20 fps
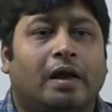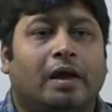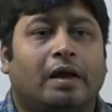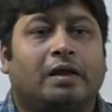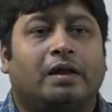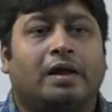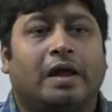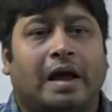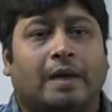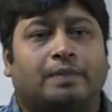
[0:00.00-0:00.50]

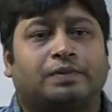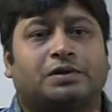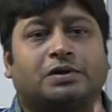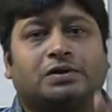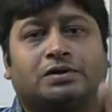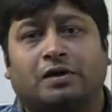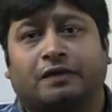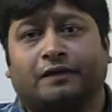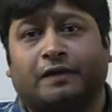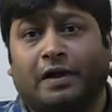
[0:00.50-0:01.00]
In the
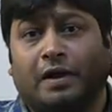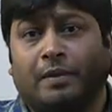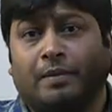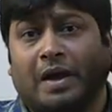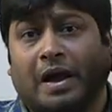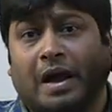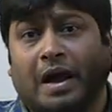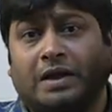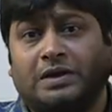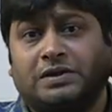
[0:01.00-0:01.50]
absence of any
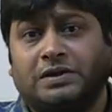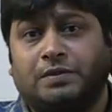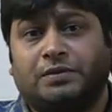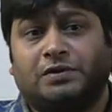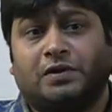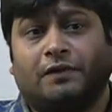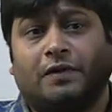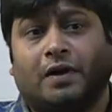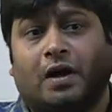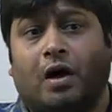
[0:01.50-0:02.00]

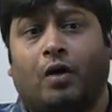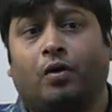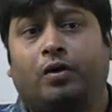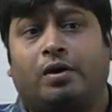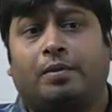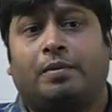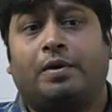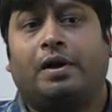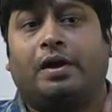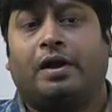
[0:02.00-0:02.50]
mechanisms of
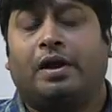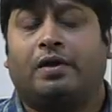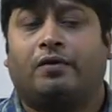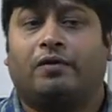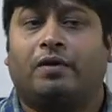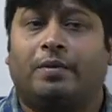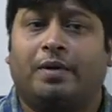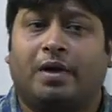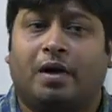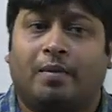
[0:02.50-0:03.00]
accountability, it
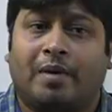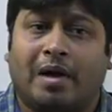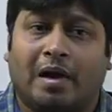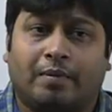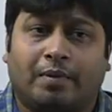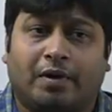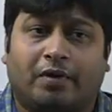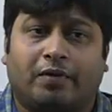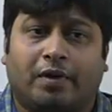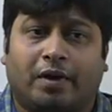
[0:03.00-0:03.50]
will become
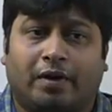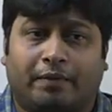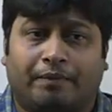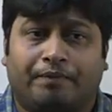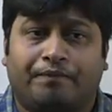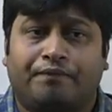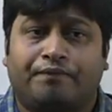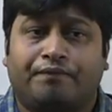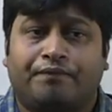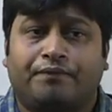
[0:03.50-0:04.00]
arbitrary.
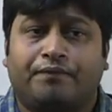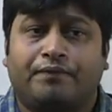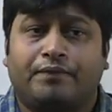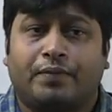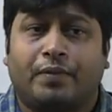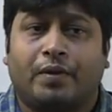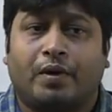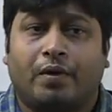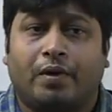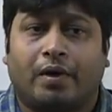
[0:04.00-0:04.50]

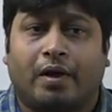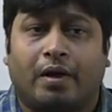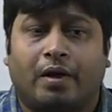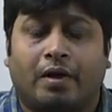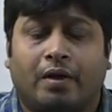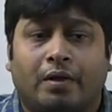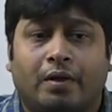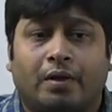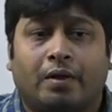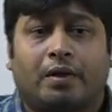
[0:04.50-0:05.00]
Okay.
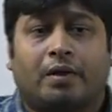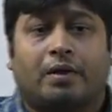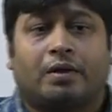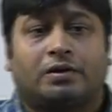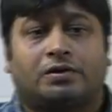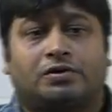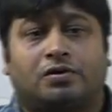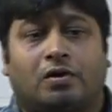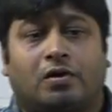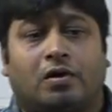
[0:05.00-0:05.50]

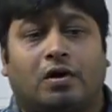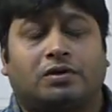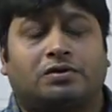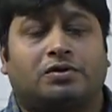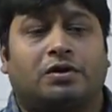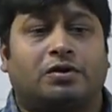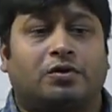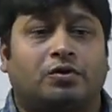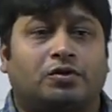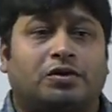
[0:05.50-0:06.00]
So
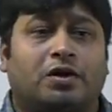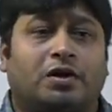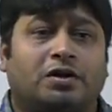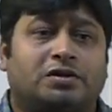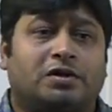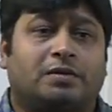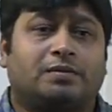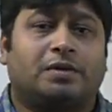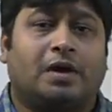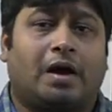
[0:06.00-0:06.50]

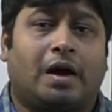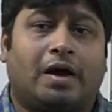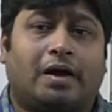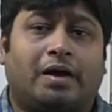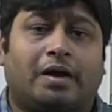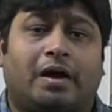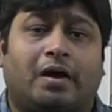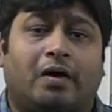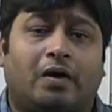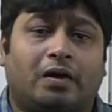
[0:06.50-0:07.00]
constitutionalism, the
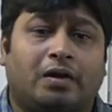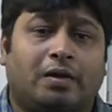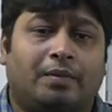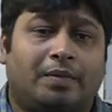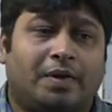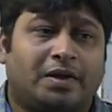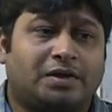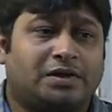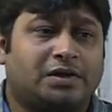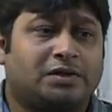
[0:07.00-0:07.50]
idea or the
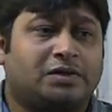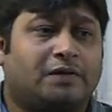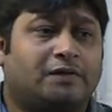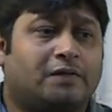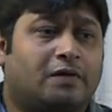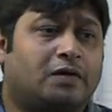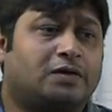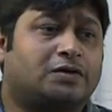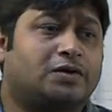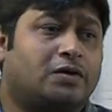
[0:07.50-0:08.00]
basis of
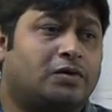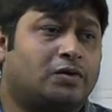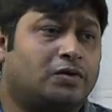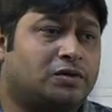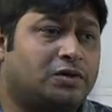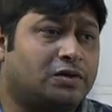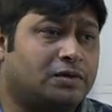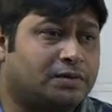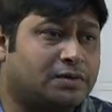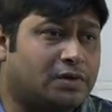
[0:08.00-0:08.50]

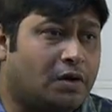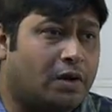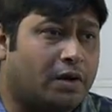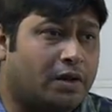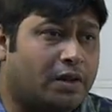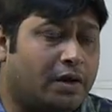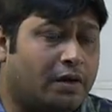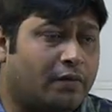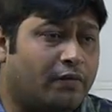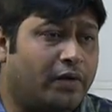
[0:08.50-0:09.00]
constitutionalism is
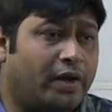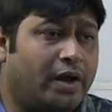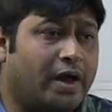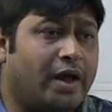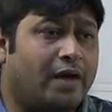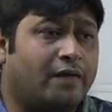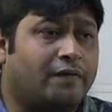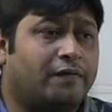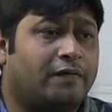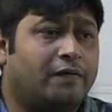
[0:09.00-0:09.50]
what? That we
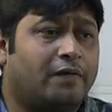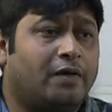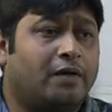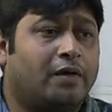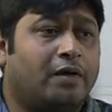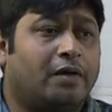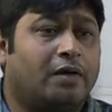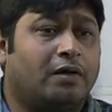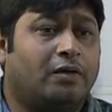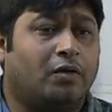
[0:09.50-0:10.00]
have
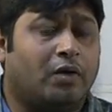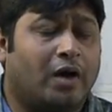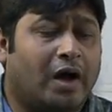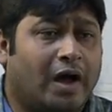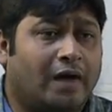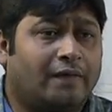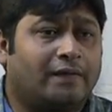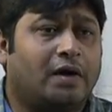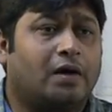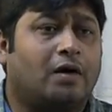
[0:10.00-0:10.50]
to
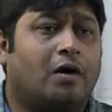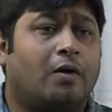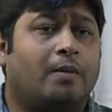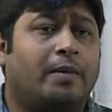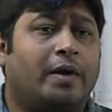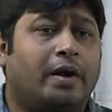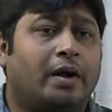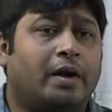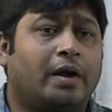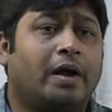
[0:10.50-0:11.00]
have a
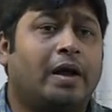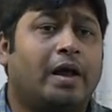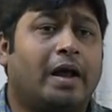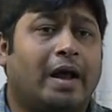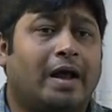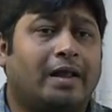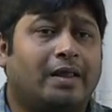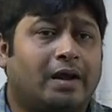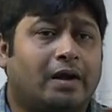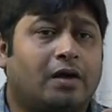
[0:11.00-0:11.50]
government,
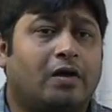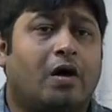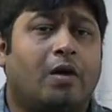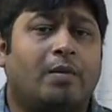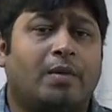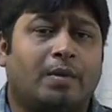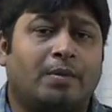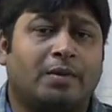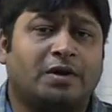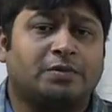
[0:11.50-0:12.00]
and that
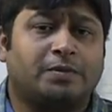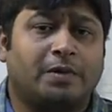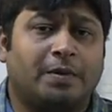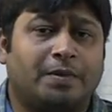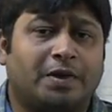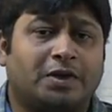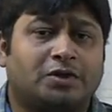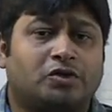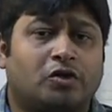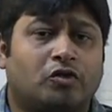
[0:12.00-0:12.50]
government must be
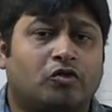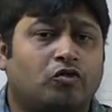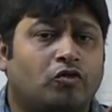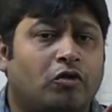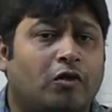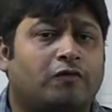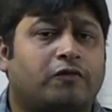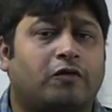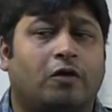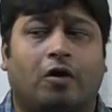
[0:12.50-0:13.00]
based on
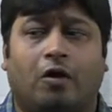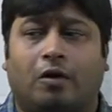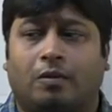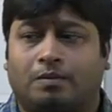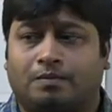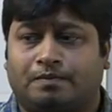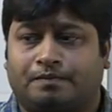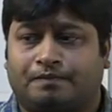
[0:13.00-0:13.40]
rule of law.